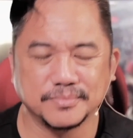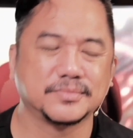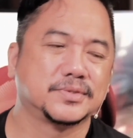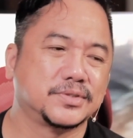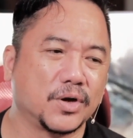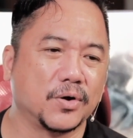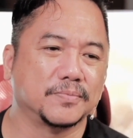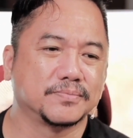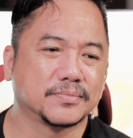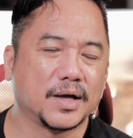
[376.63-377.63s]
So
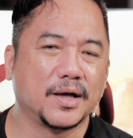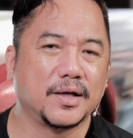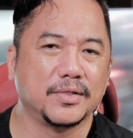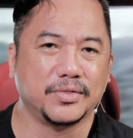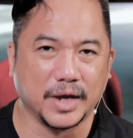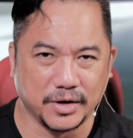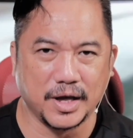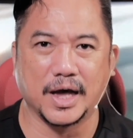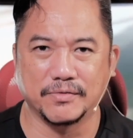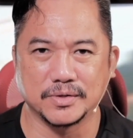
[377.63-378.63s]
there you
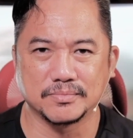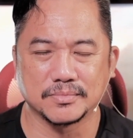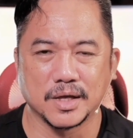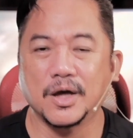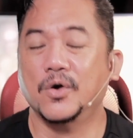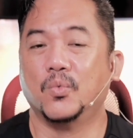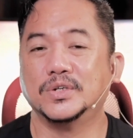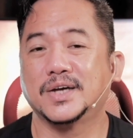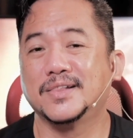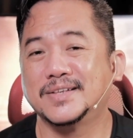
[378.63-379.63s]
have it. Once
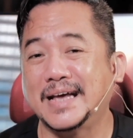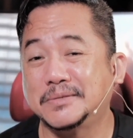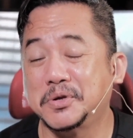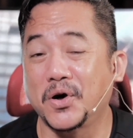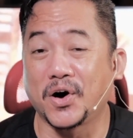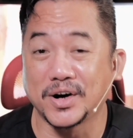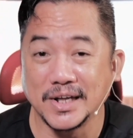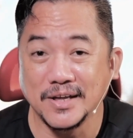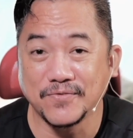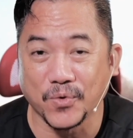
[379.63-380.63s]
again, this has been
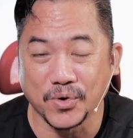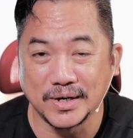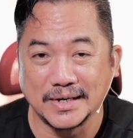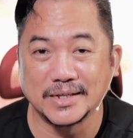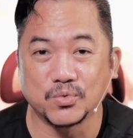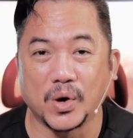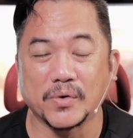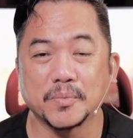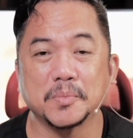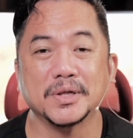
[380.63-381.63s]
RD for the
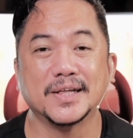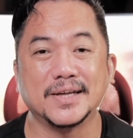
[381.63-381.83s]
Inquirer Mobility